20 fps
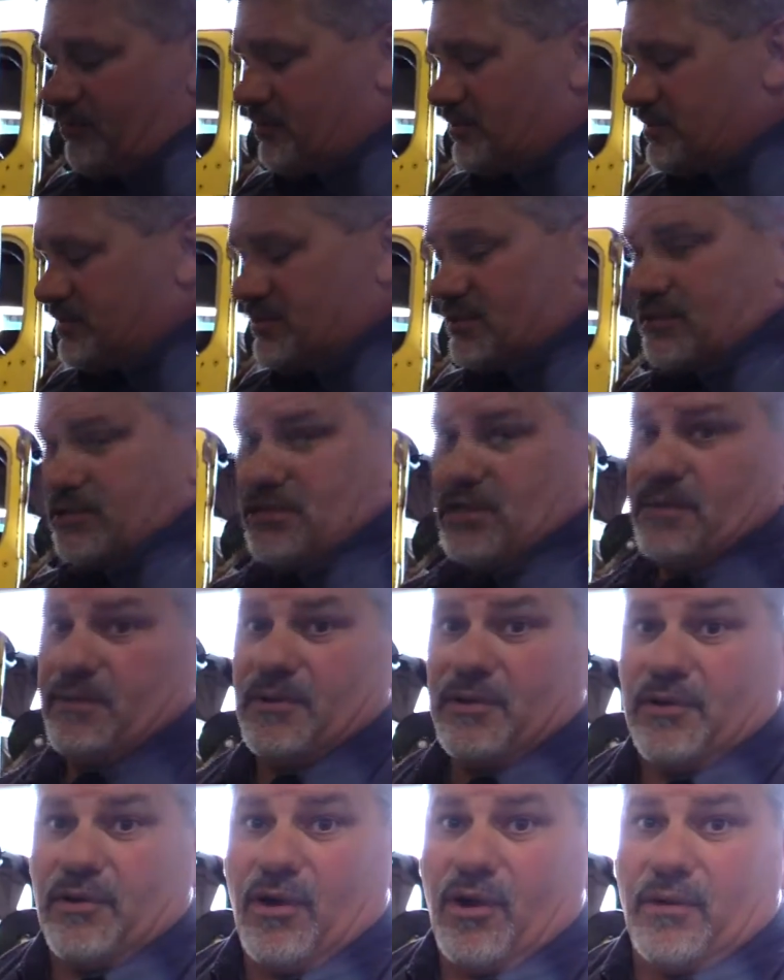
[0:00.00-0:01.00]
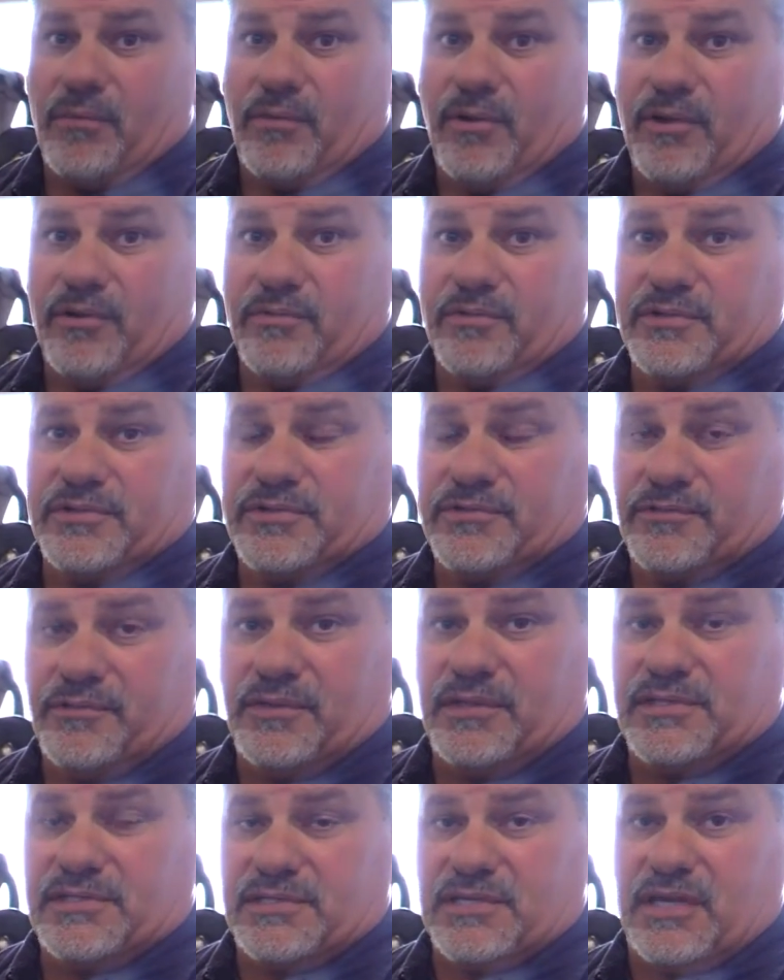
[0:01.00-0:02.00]
which is a Demon carburetor, which is
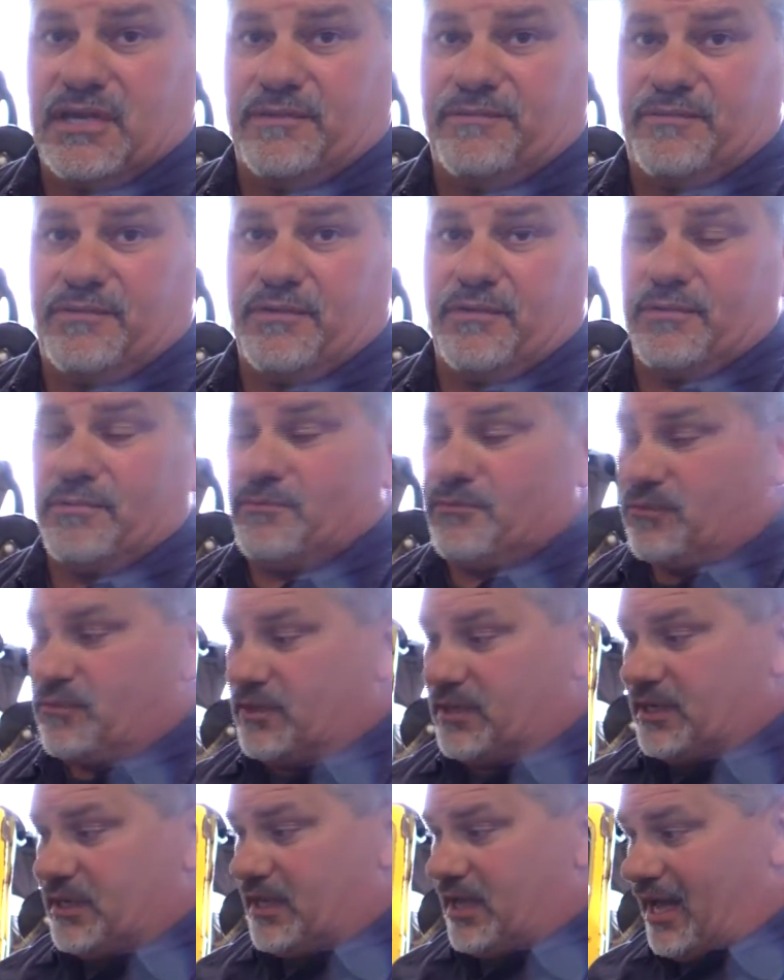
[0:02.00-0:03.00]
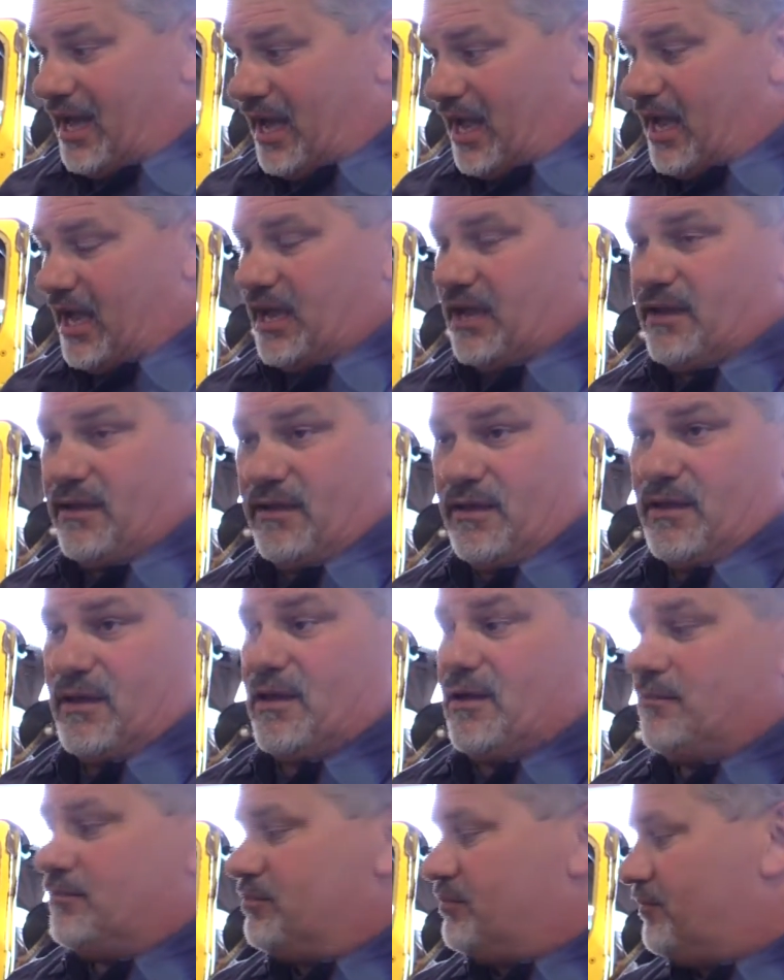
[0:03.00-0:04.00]
really set up for really high
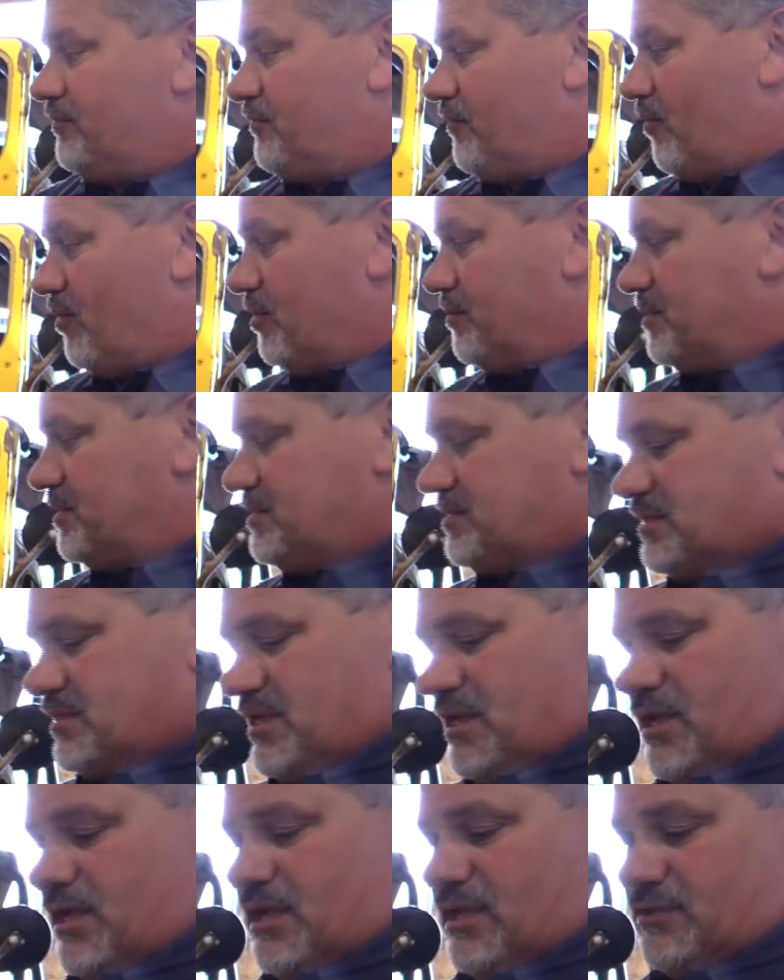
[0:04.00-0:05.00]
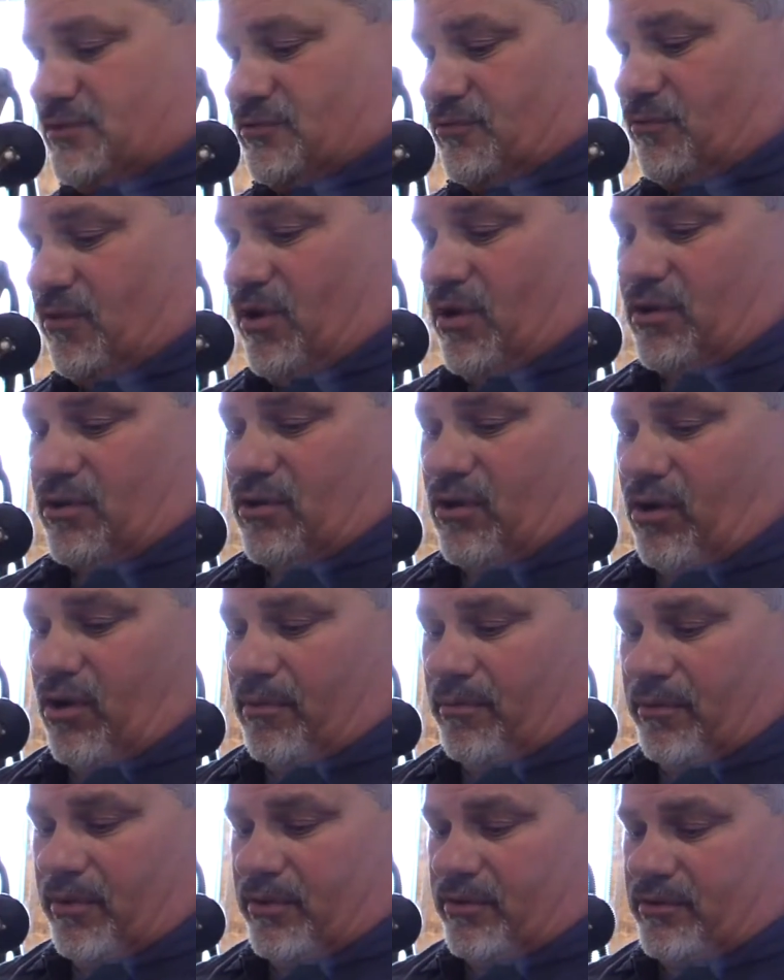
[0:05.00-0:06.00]
performance, is the wrong
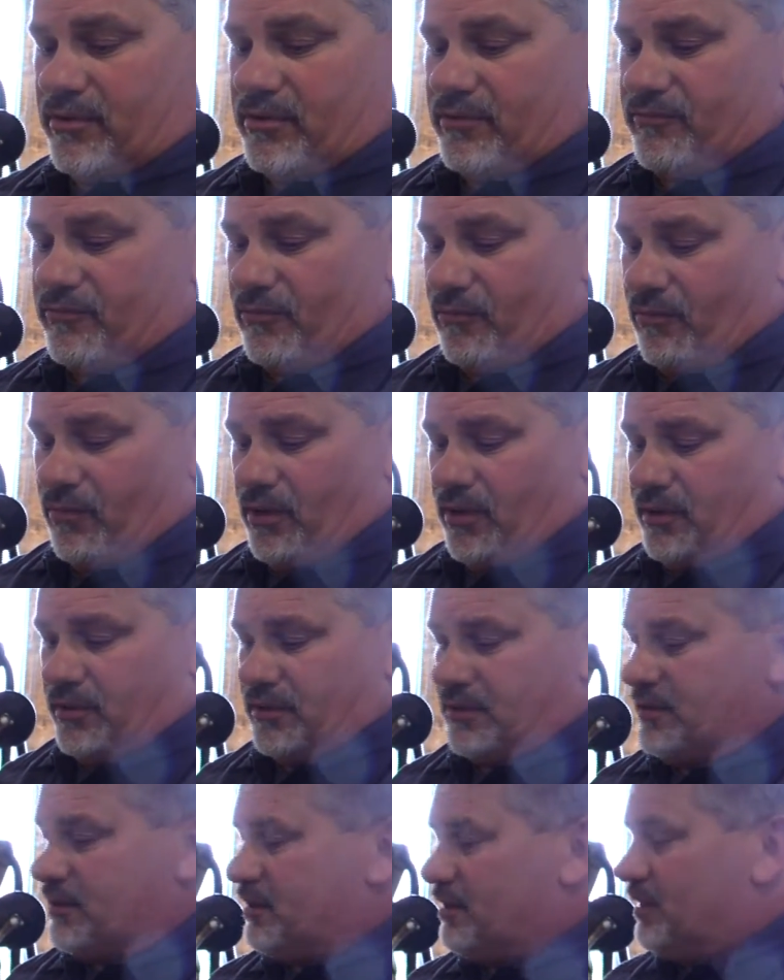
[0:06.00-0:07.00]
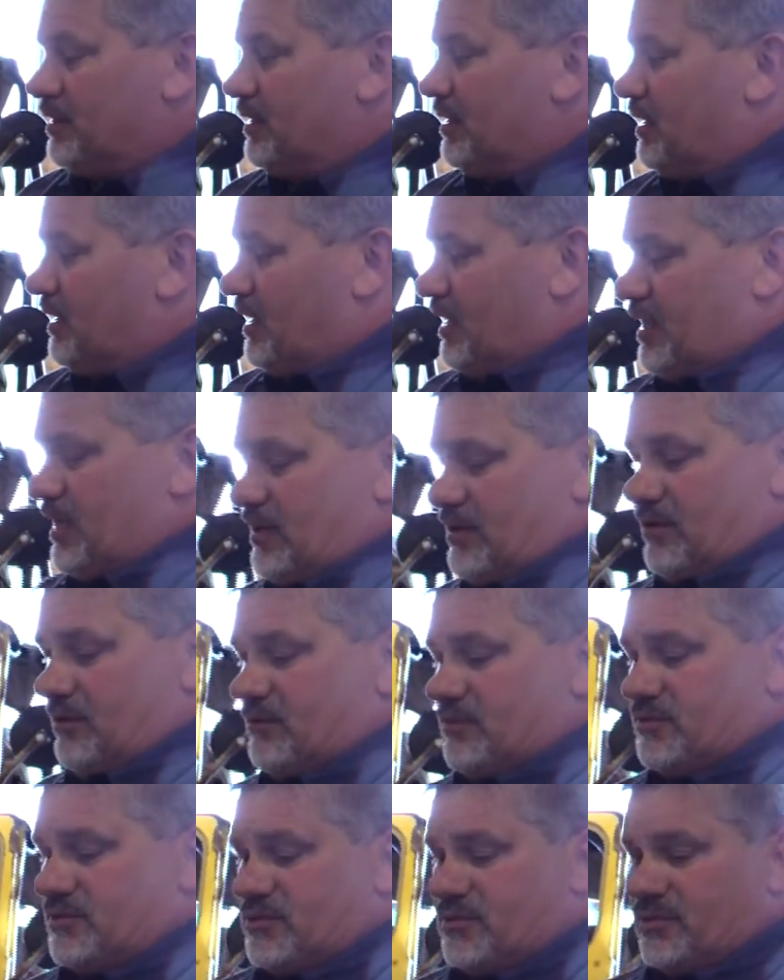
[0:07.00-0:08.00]
carburetor, for one. And
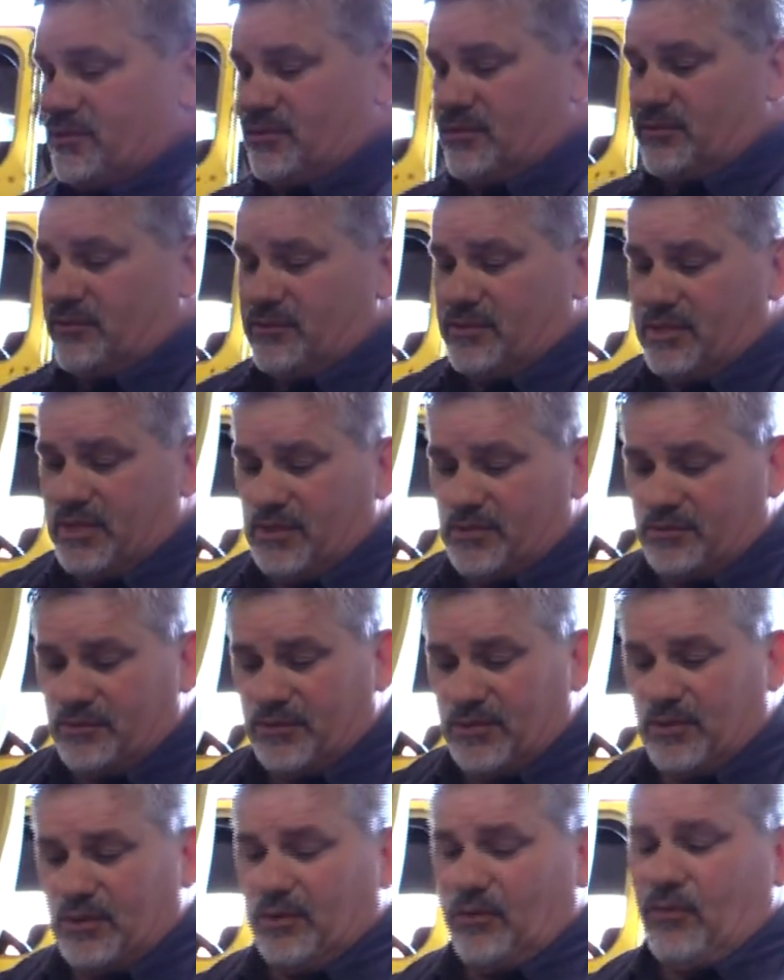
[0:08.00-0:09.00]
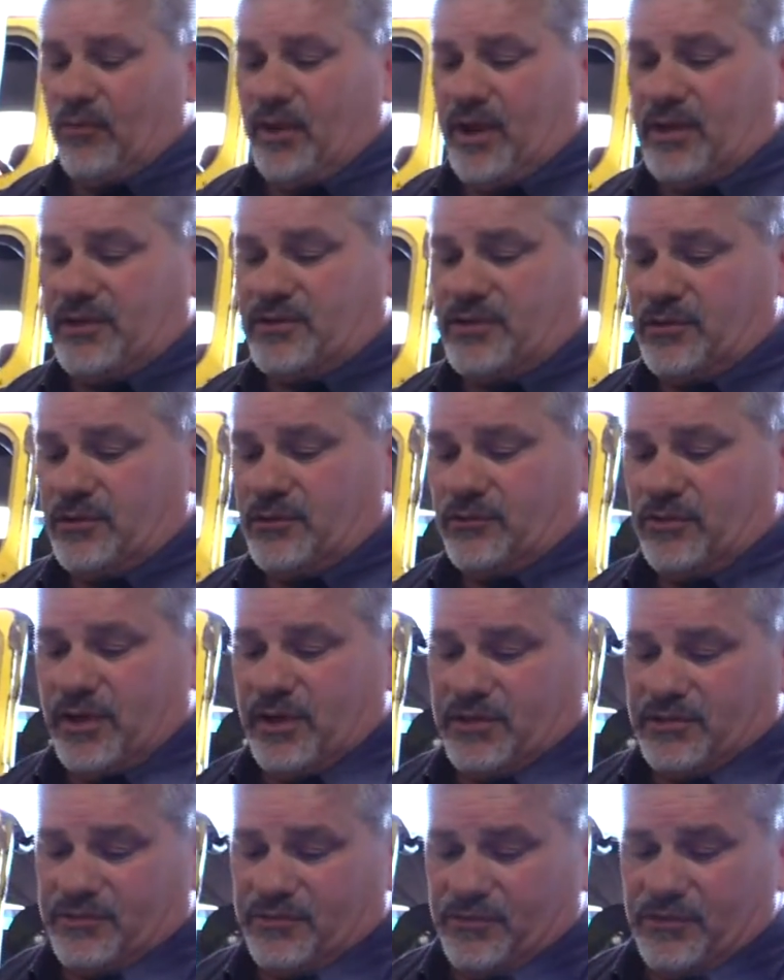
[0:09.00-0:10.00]
number two, it's running way too
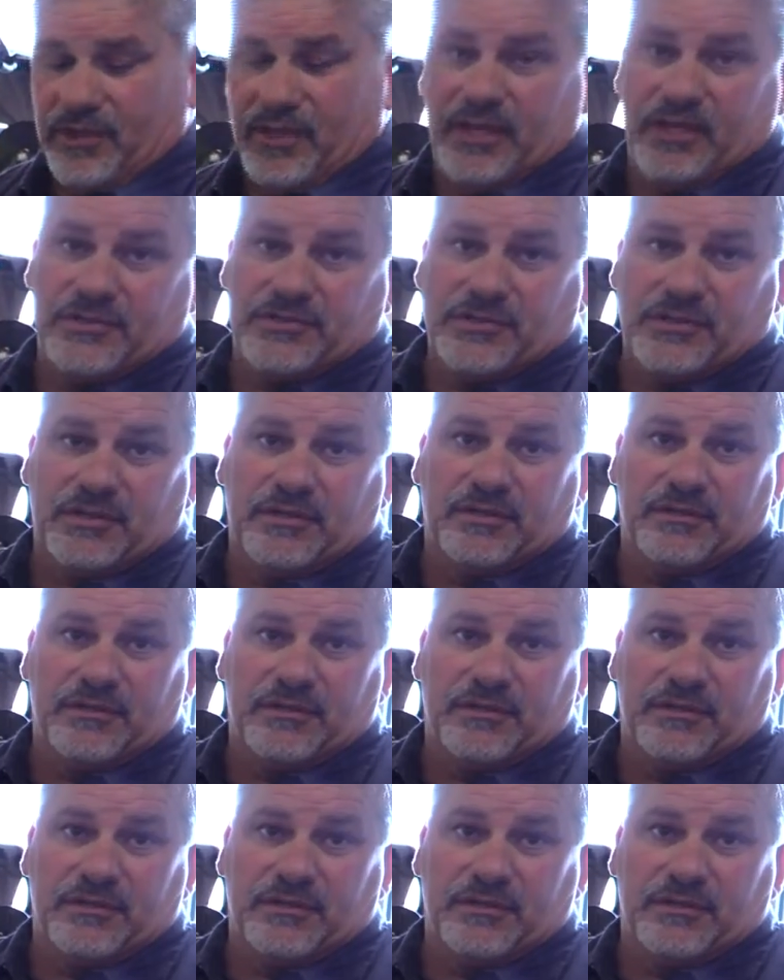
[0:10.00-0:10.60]
rich for the engine.